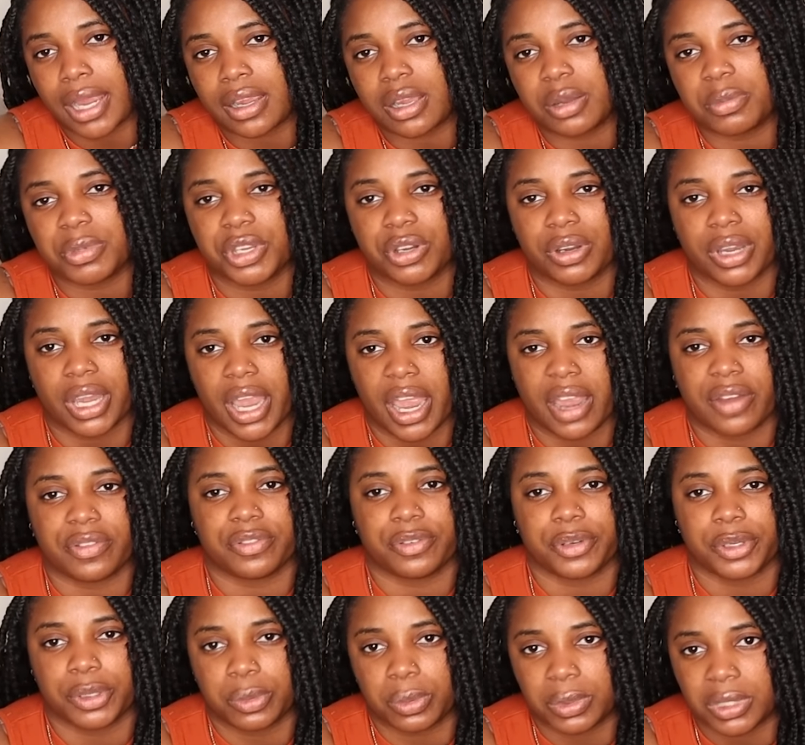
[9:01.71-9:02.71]
I come here
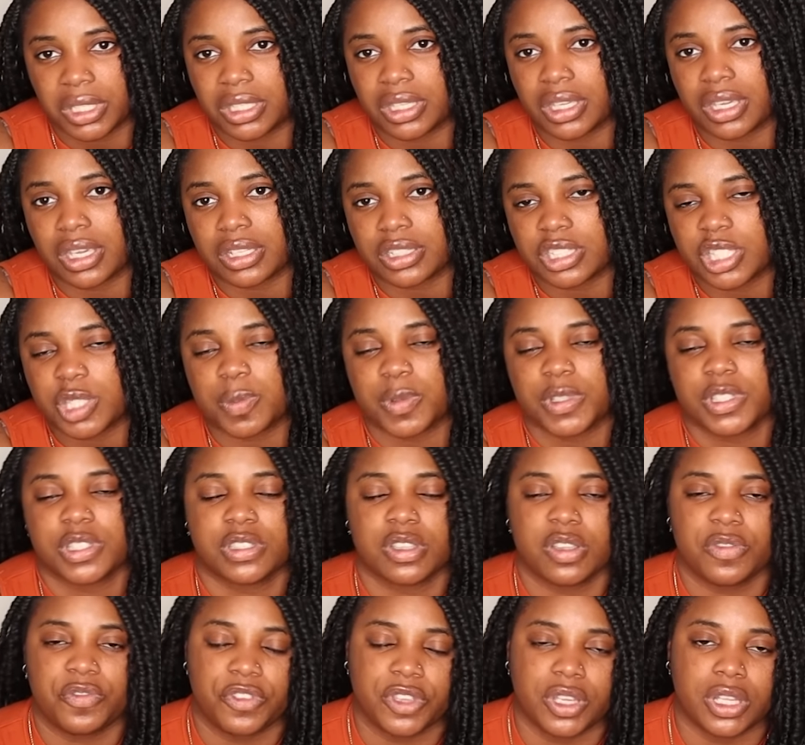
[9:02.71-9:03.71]
every weekend,
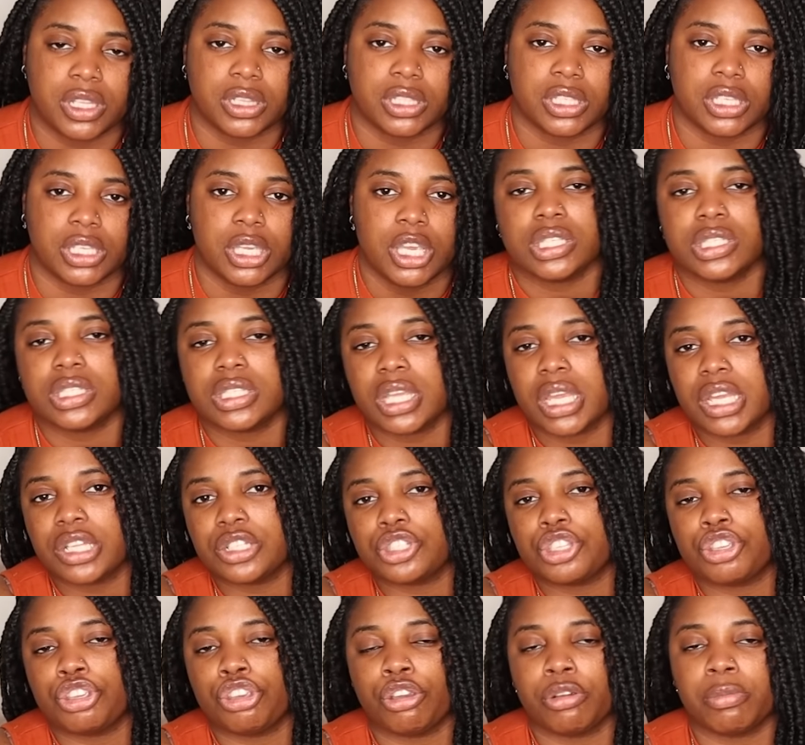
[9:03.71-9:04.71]
specifically to
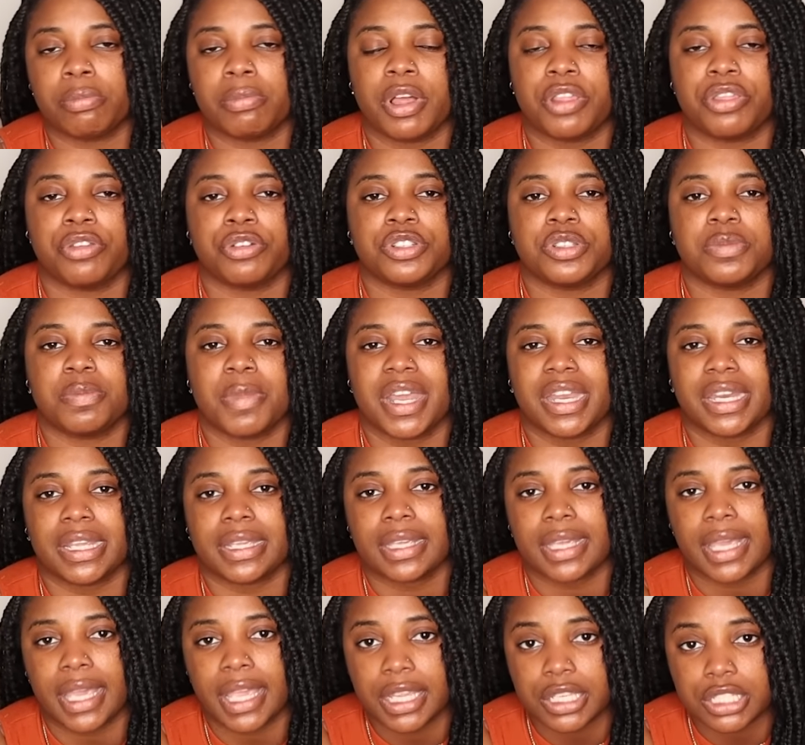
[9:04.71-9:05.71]
tend to your mother's
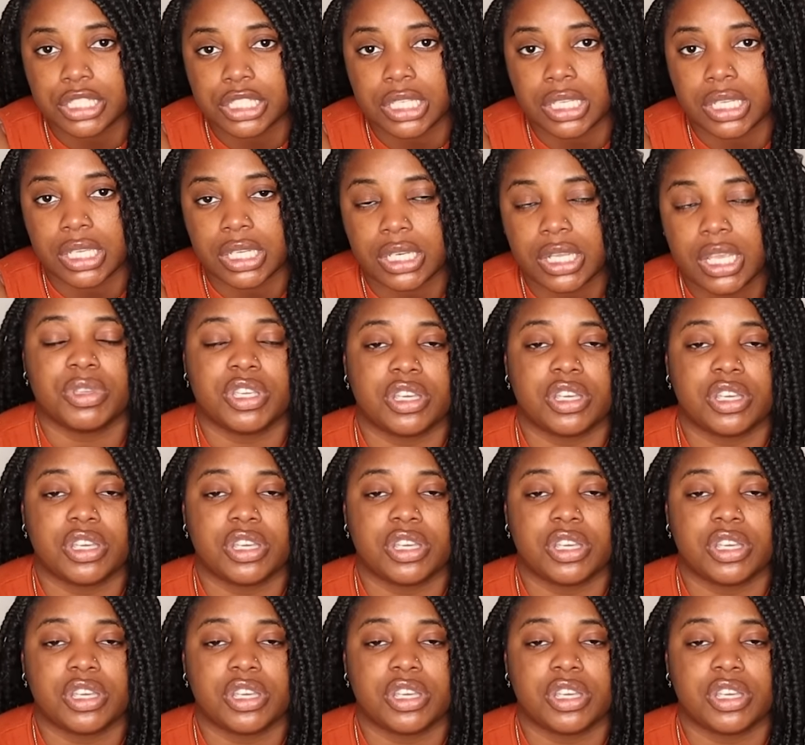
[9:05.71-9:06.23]
medication,